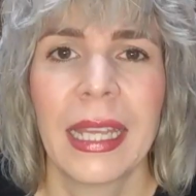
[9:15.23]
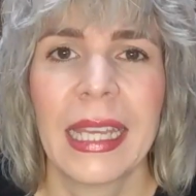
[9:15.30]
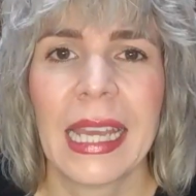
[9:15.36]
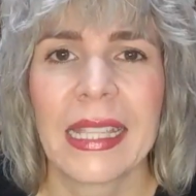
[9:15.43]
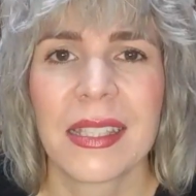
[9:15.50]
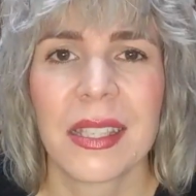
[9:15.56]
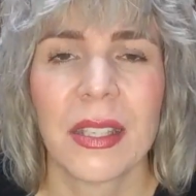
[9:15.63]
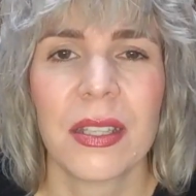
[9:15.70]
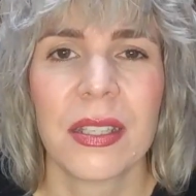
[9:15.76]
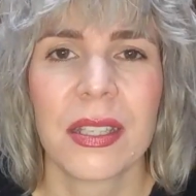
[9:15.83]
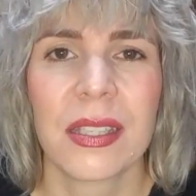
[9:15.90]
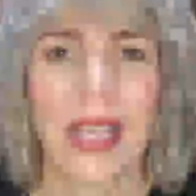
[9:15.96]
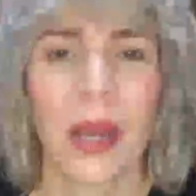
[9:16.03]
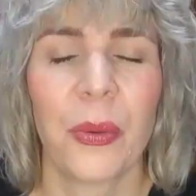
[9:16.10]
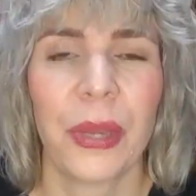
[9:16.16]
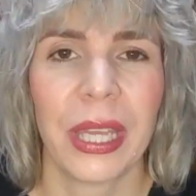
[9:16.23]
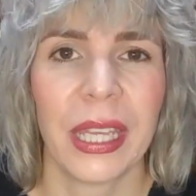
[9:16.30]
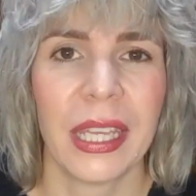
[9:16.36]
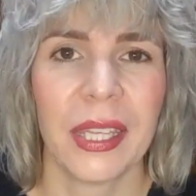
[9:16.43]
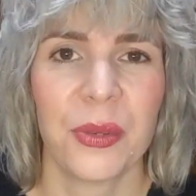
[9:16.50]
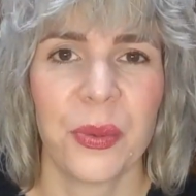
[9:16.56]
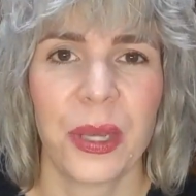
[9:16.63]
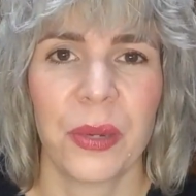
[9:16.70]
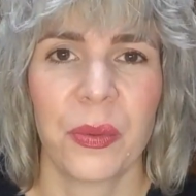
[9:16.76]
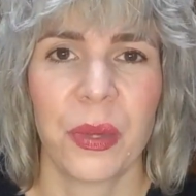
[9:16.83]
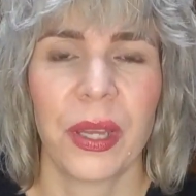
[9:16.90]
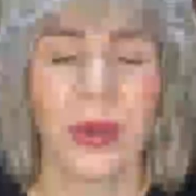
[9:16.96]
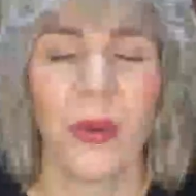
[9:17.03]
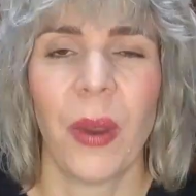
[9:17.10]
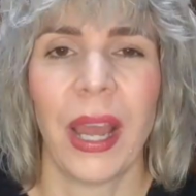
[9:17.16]
Yes, so this is how we eat when
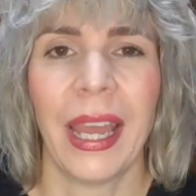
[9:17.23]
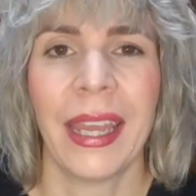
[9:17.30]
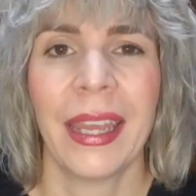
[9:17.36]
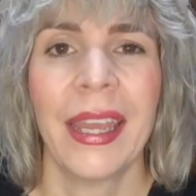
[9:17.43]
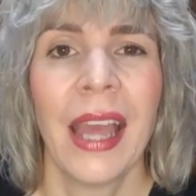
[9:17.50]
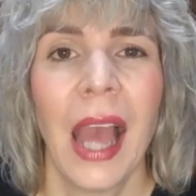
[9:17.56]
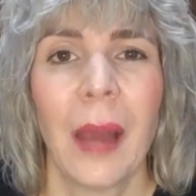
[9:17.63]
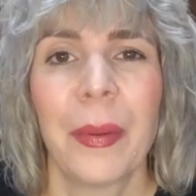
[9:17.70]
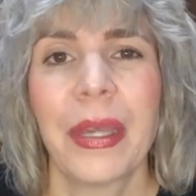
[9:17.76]
we're away.